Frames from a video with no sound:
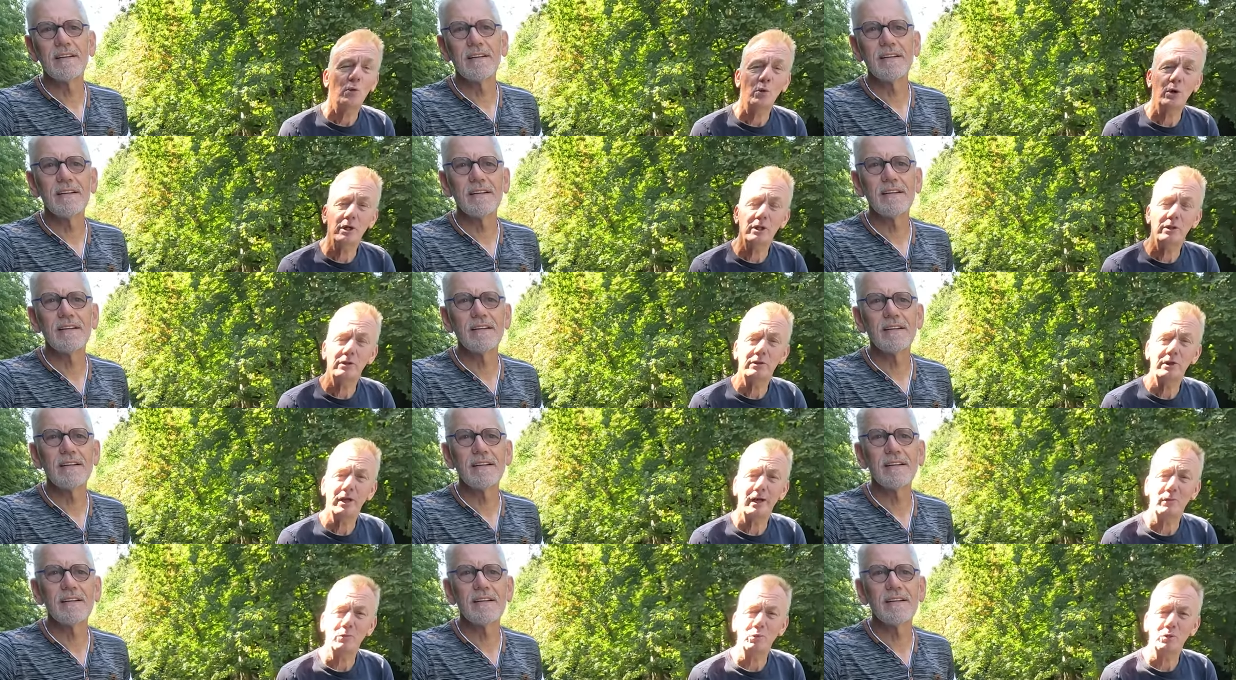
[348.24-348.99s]

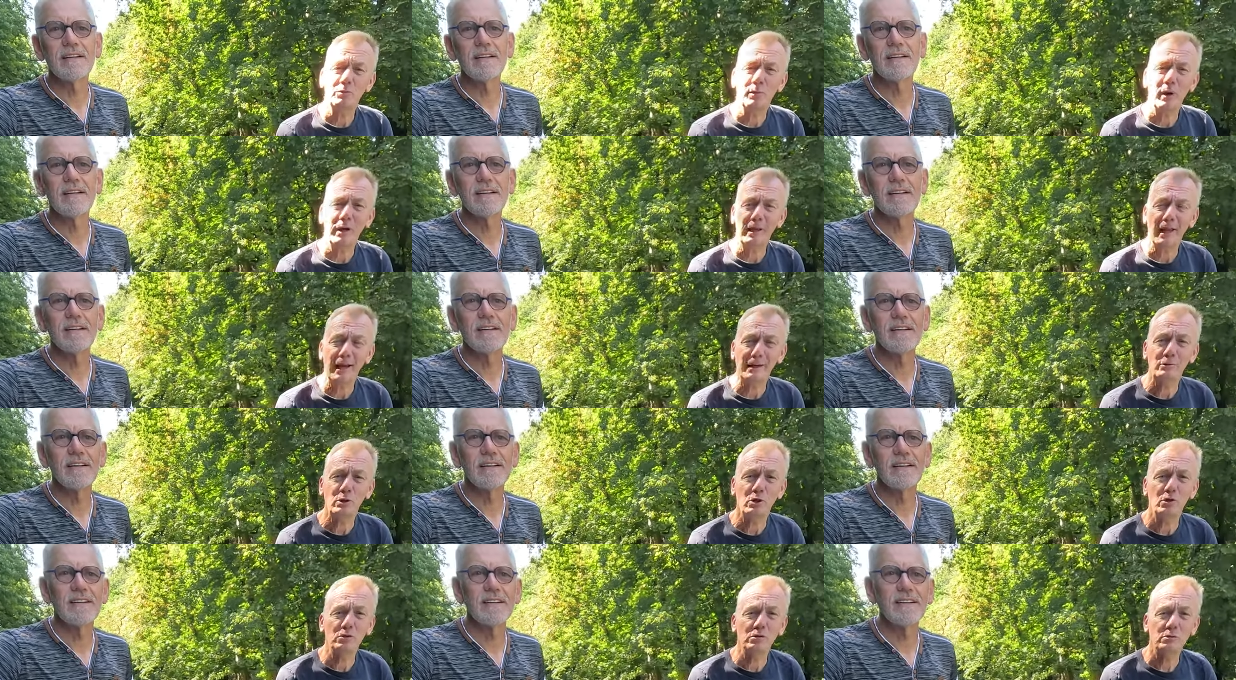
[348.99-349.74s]
Speaker 1: with uh, with my
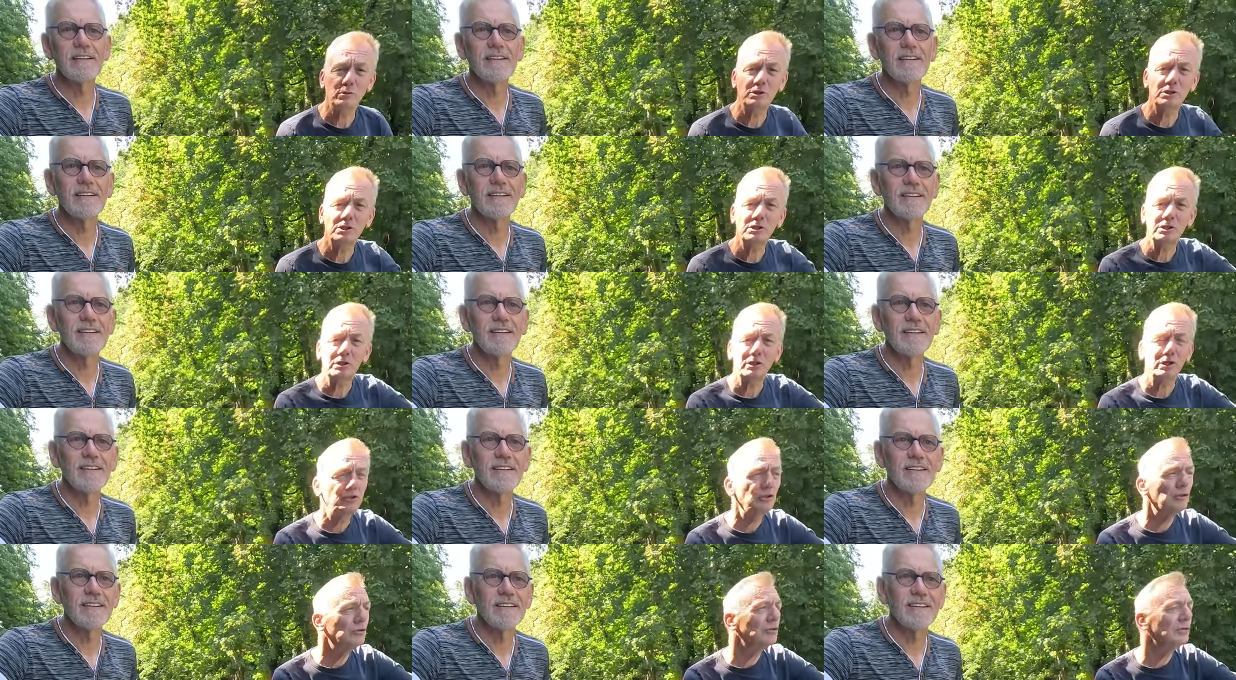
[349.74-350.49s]
landlord, which is an
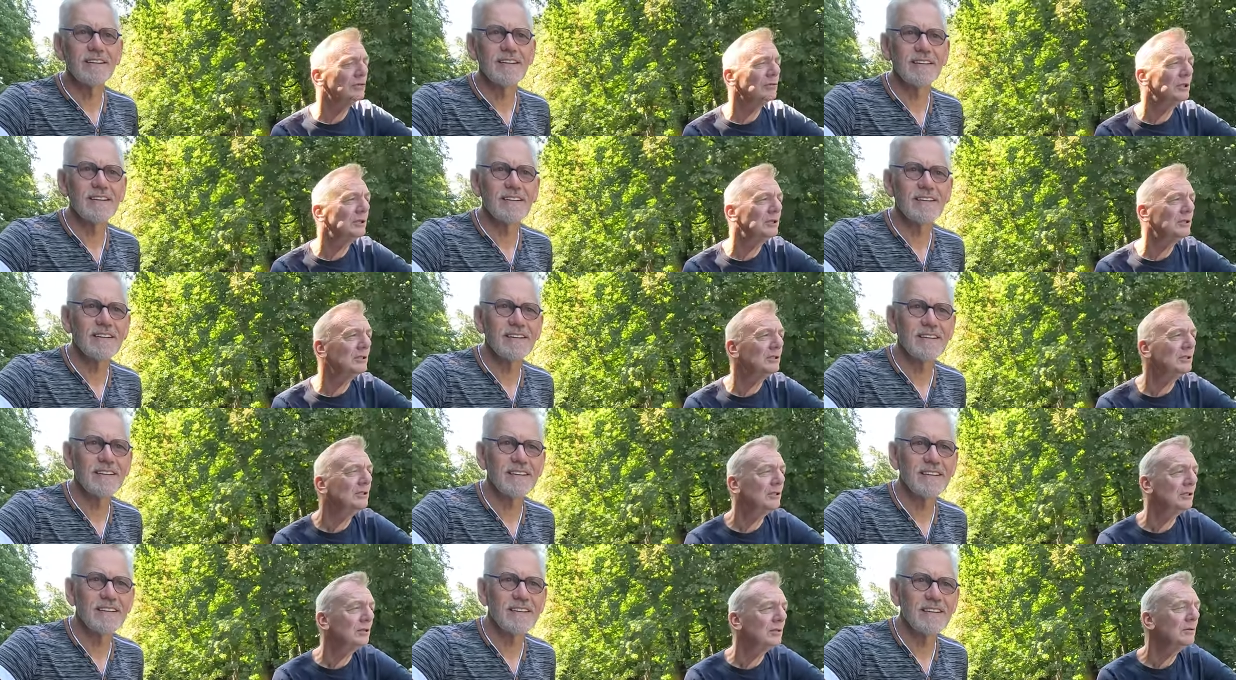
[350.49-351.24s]
unusual thing to
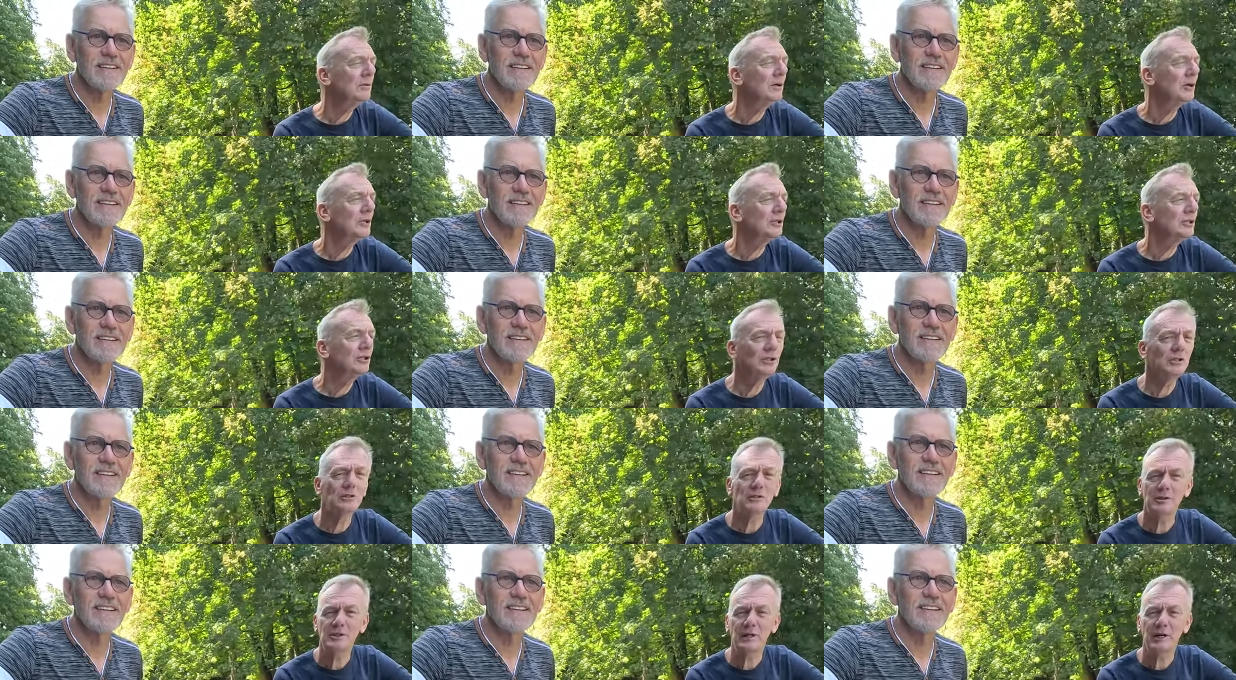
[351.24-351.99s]
do on a
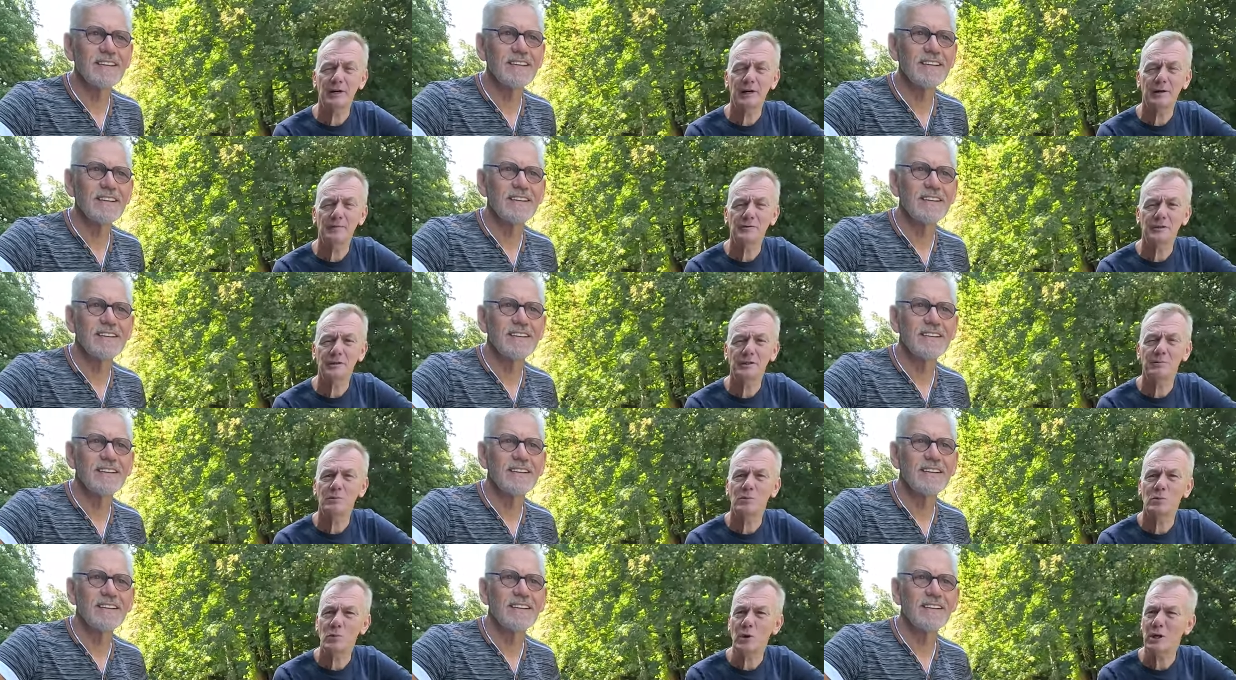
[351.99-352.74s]
Tuesday
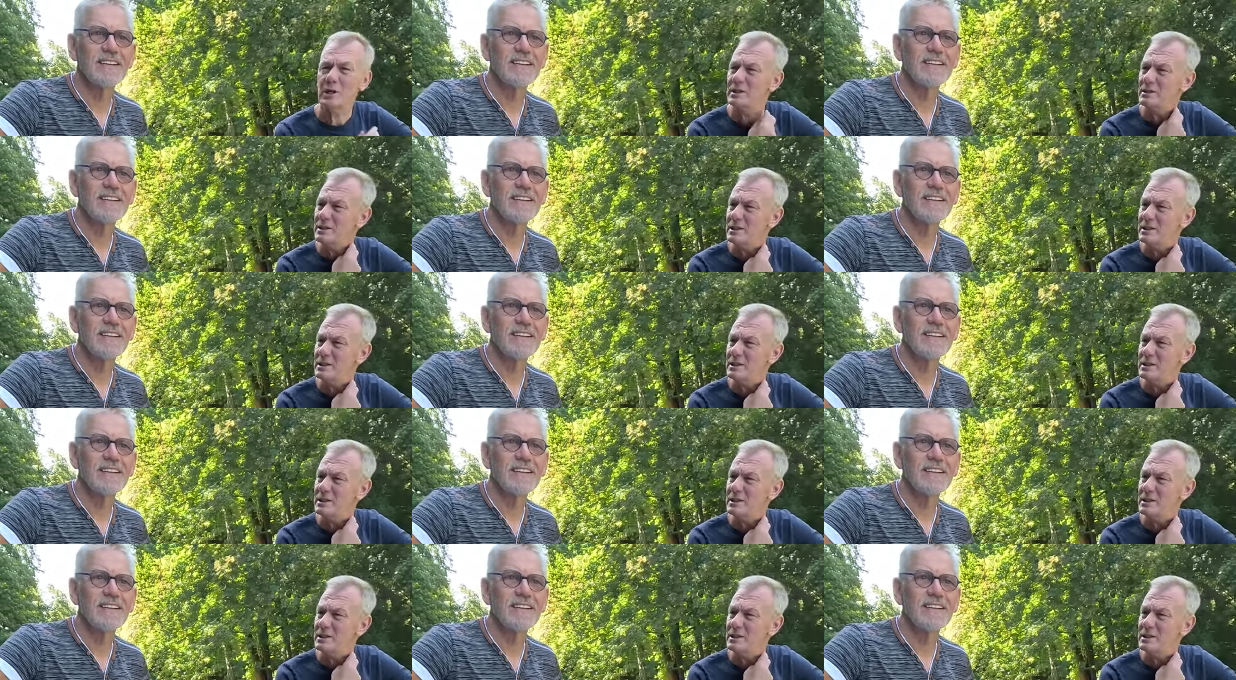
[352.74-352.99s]
after. Well,